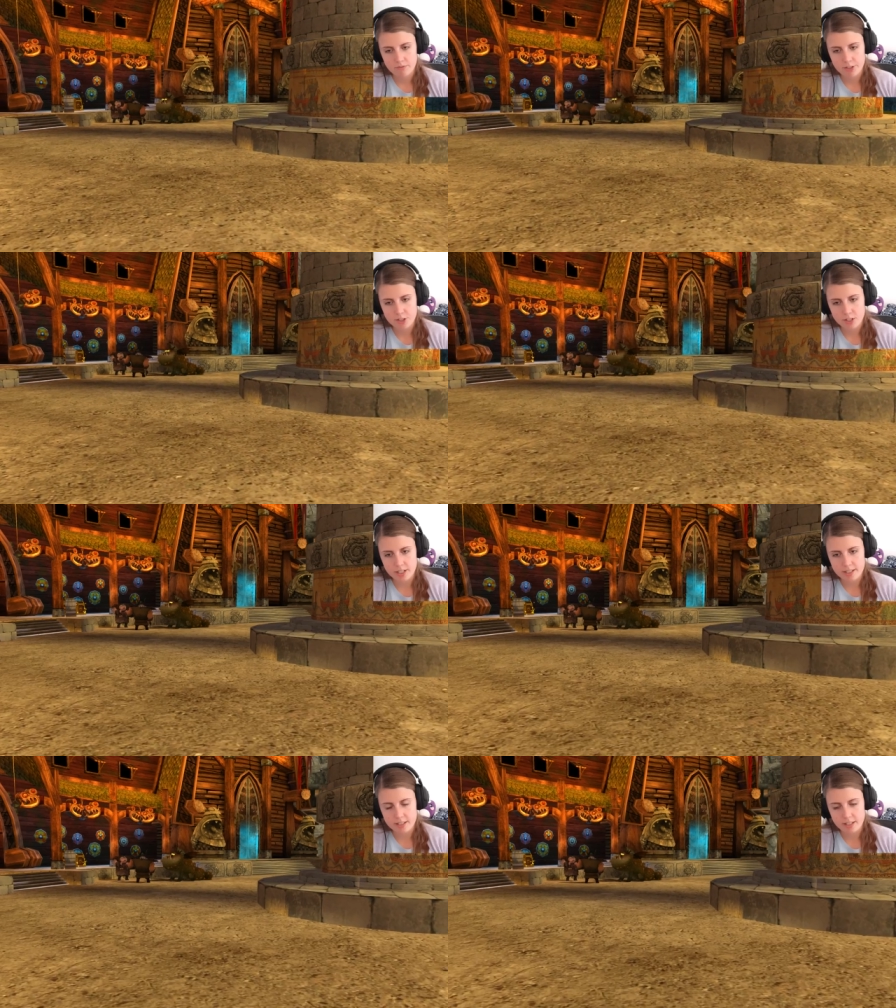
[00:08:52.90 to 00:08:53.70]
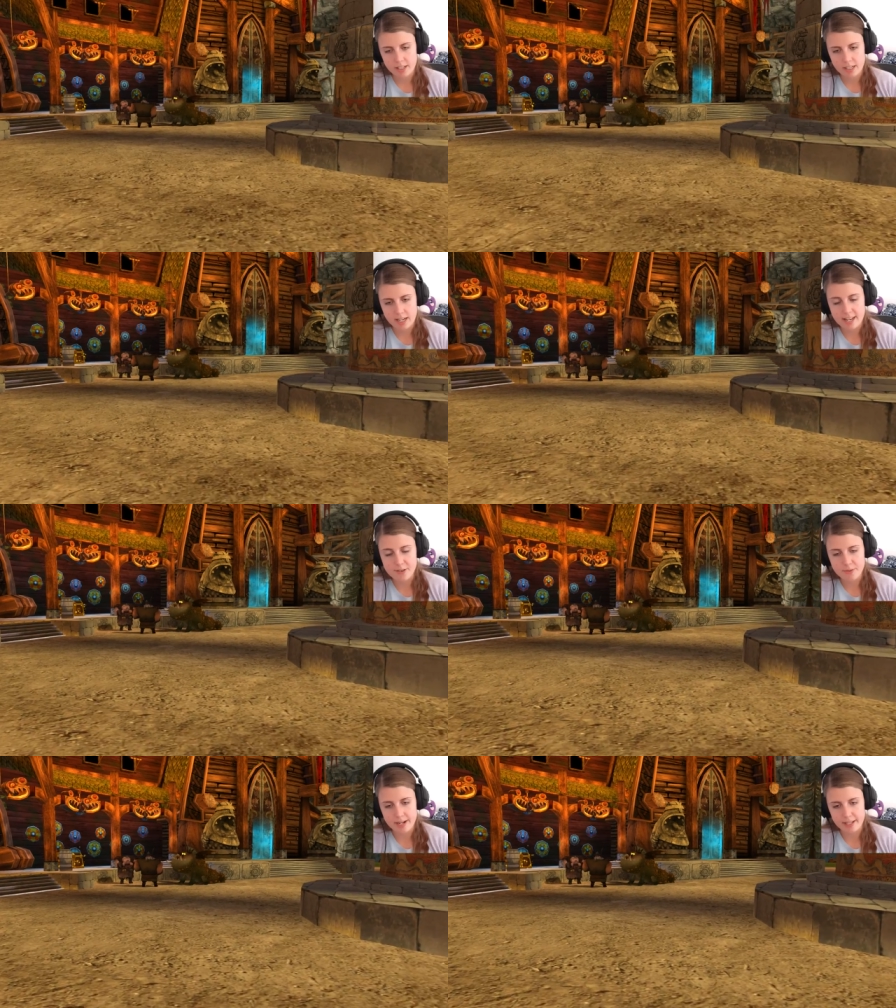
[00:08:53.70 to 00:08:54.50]
fishy legs and a hay
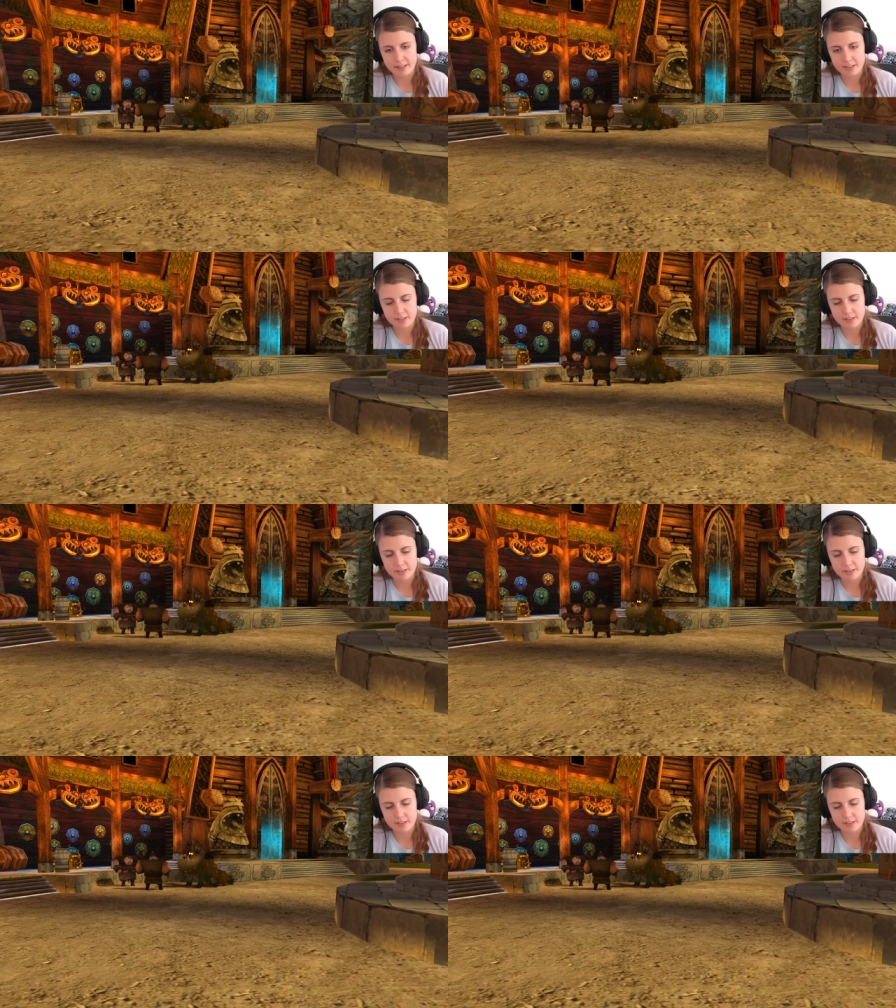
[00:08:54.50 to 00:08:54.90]
rail.